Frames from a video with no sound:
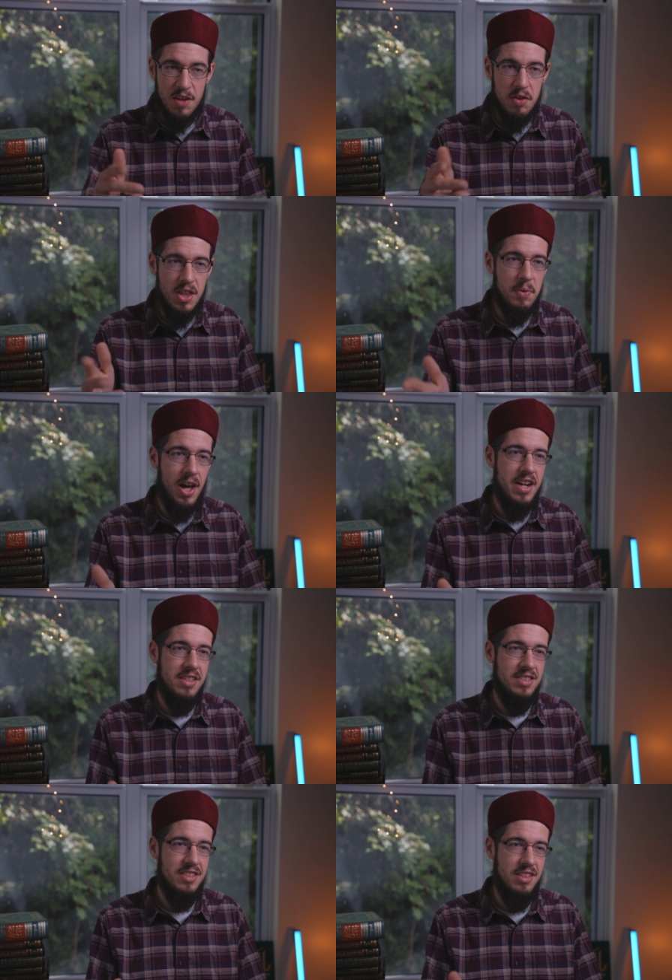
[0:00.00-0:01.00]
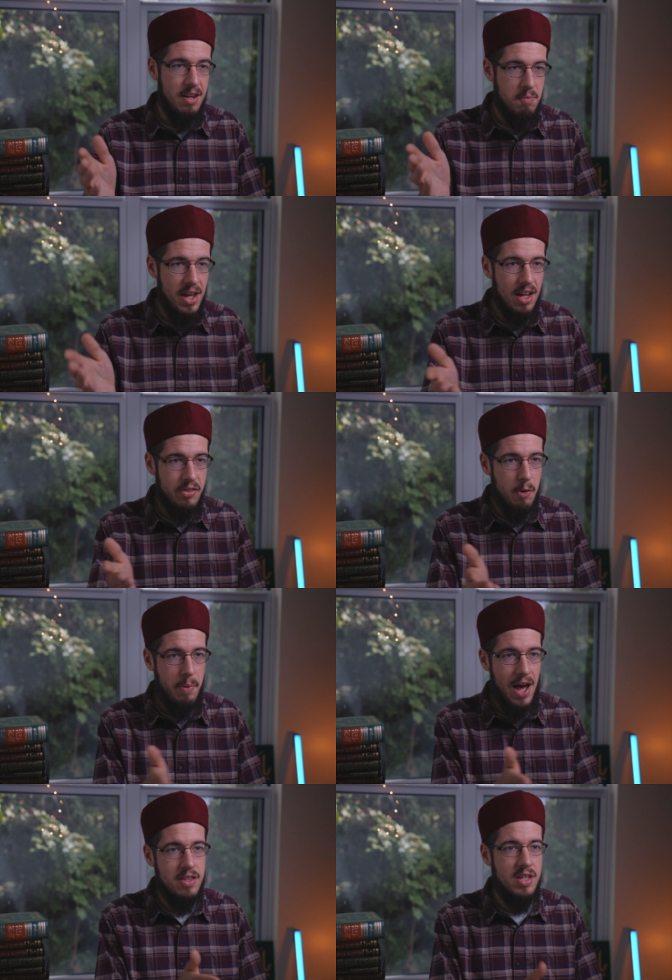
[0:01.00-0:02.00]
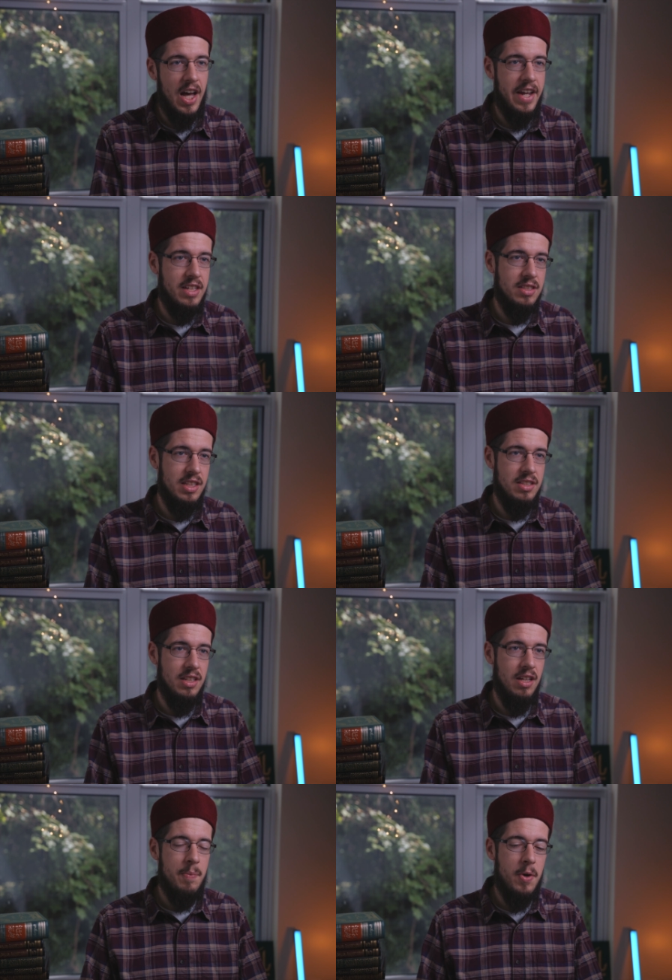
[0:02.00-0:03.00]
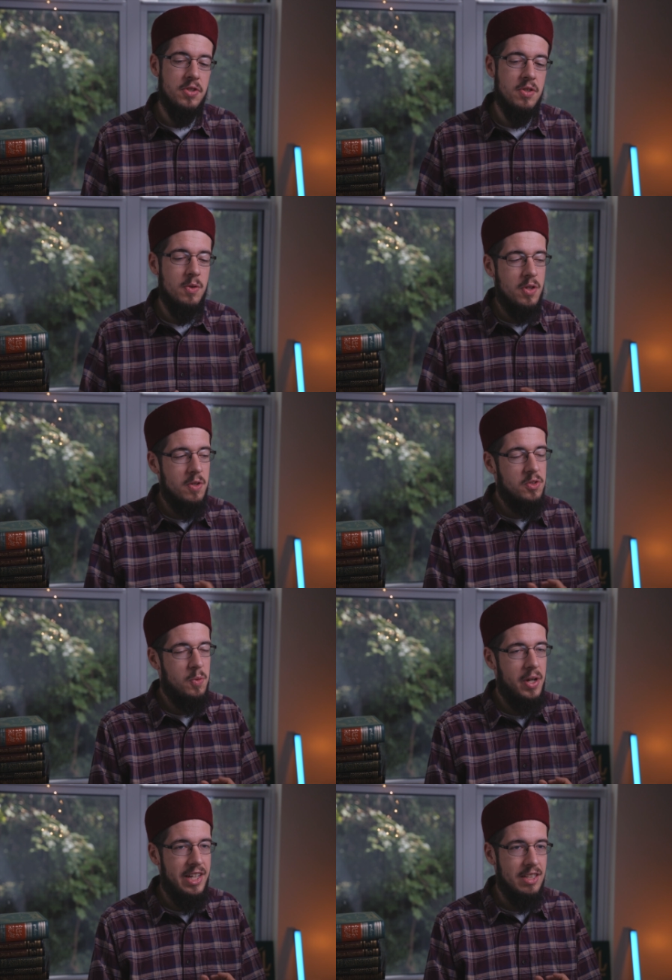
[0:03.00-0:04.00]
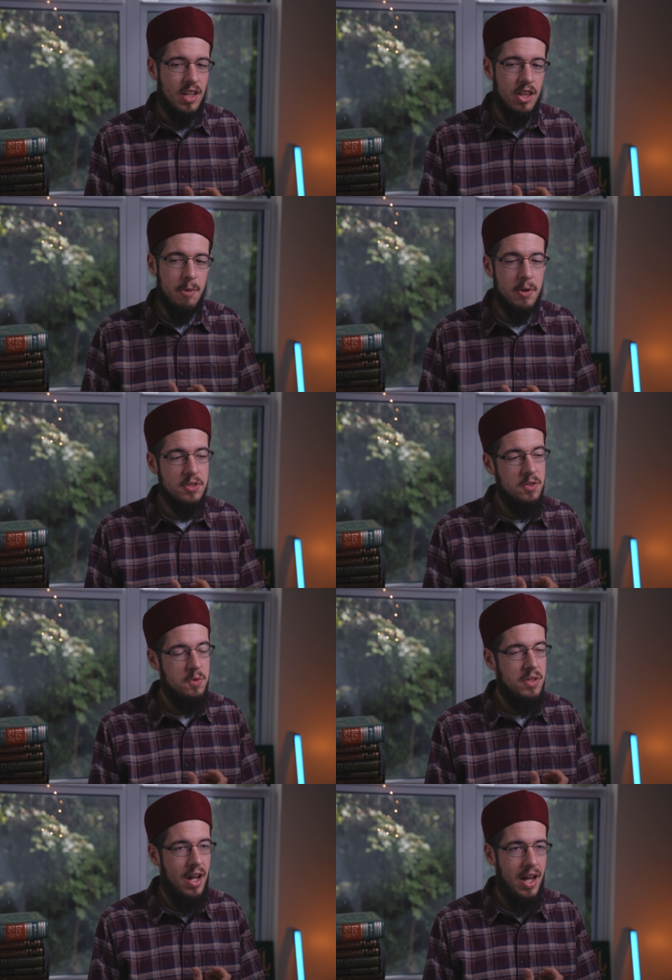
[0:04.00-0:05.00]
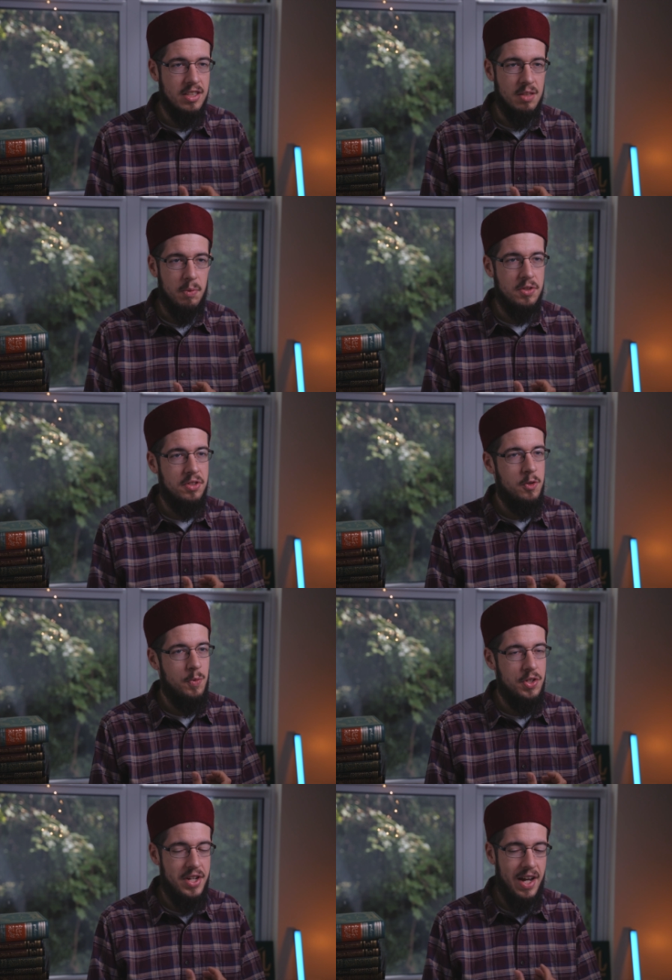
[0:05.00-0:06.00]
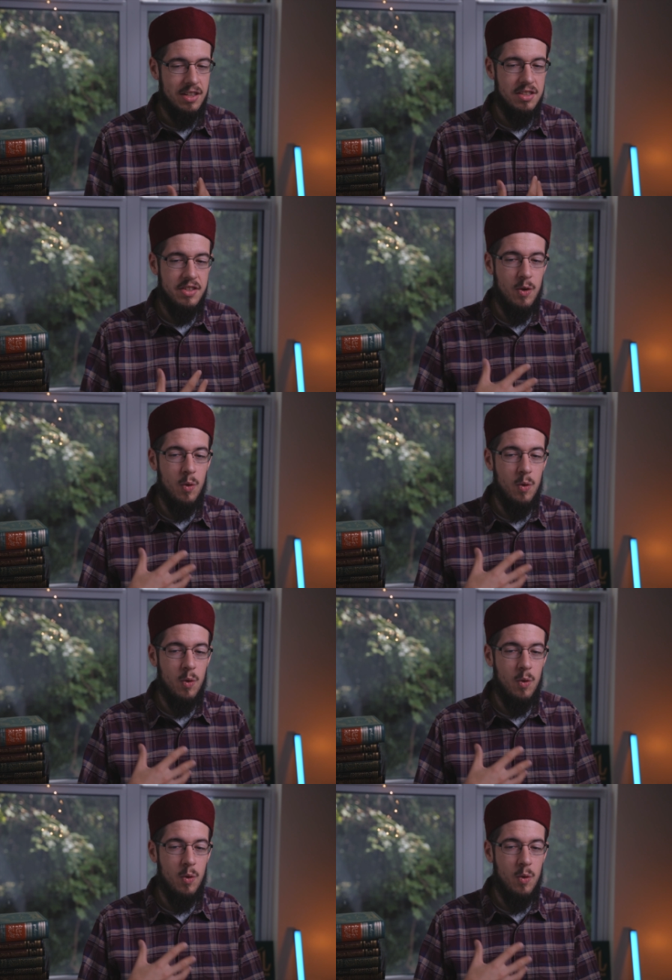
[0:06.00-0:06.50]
giving them guidance and making their path to guidance easy. The person who turns away the person who denies, the person who rejects, their